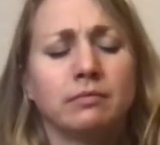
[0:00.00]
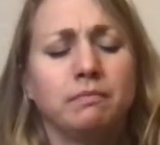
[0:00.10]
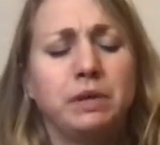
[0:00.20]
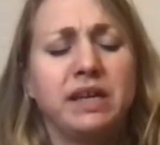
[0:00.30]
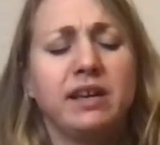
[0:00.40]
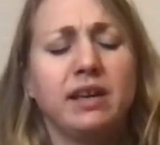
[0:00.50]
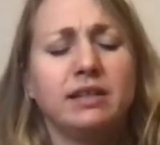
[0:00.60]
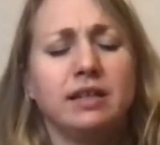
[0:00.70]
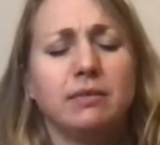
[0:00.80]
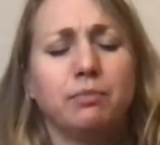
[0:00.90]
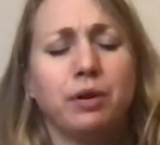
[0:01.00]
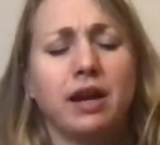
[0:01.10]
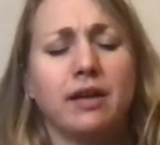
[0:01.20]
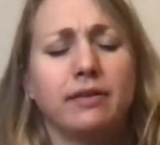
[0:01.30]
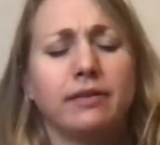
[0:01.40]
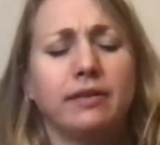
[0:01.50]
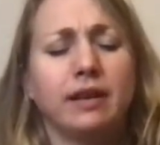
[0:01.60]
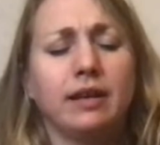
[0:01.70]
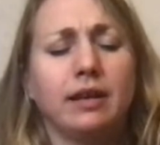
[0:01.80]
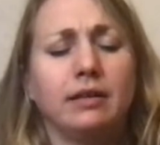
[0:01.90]
Big deep breaths,
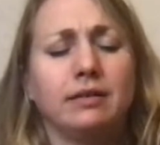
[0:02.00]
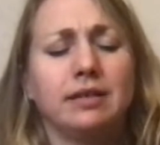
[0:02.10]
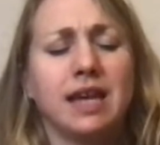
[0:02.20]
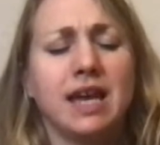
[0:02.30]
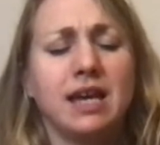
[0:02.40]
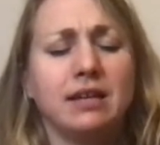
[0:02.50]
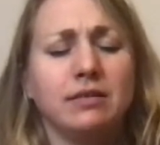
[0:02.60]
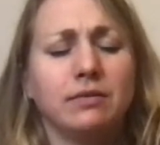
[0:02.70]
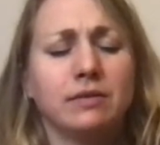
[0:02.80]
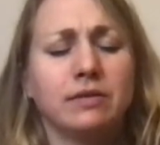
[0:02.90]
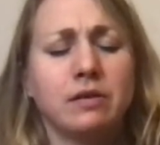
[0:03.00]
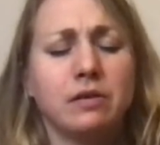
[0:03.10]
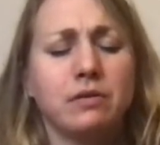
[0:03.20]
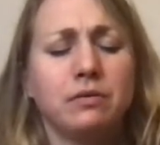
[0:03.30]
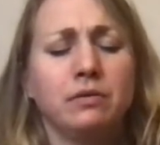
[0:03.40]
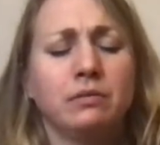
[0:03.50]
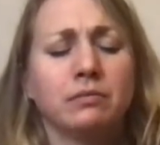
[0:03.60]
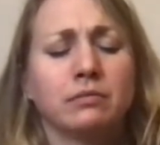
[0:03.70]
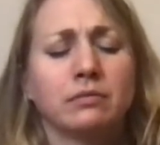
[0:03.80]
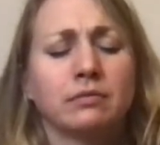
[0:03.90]
taking 10 or so
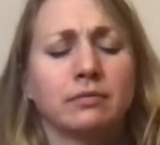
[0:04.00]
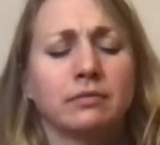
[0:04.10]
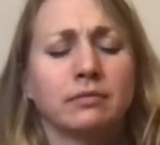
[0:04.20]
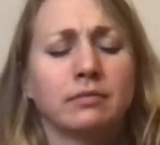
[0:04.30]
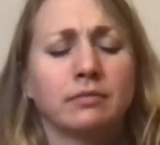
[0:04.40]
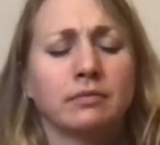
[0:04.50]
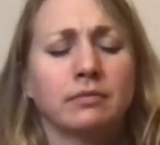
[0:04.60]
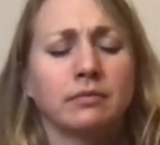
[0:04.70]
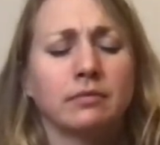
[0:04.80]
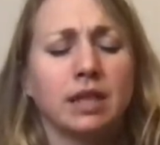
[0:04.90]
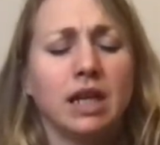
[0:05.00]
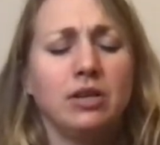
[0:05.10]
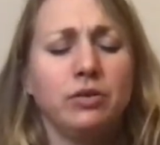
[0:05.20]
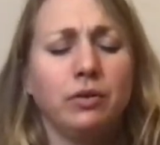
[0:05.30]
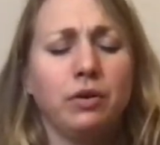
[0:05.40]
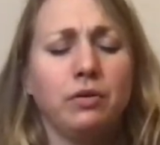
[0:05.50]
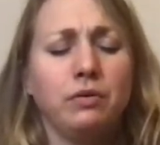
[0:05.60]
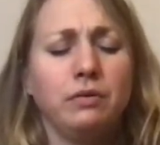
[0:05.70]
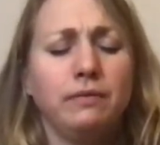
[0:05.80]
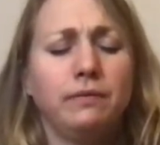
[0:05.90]
in your
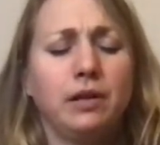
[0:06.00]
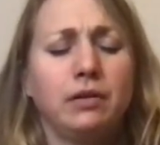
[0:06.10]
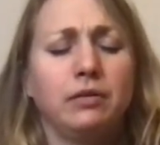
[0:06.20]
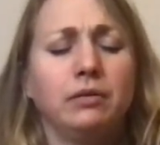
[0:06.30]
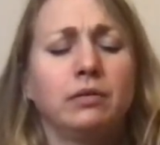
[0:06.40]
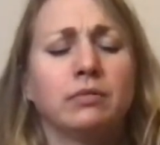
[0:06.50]
own flow.